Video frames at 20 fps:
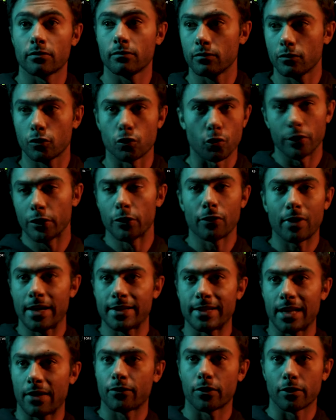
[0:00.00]
no, Brad, join you
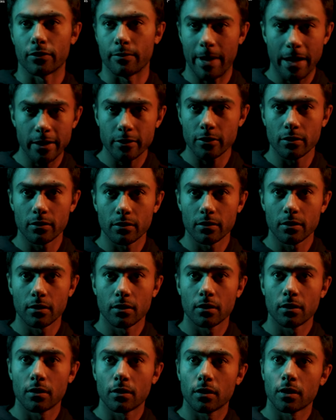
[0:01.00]
guys after the match? No, if you
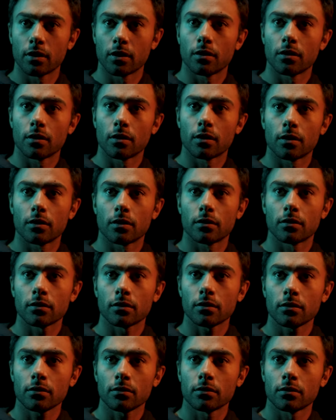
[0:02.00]
get into a match and
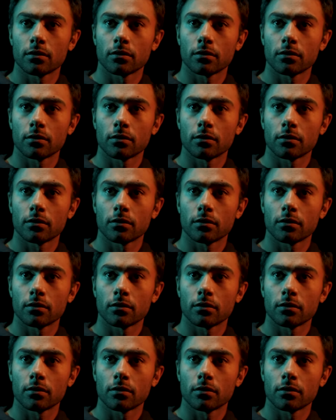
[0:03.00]
then we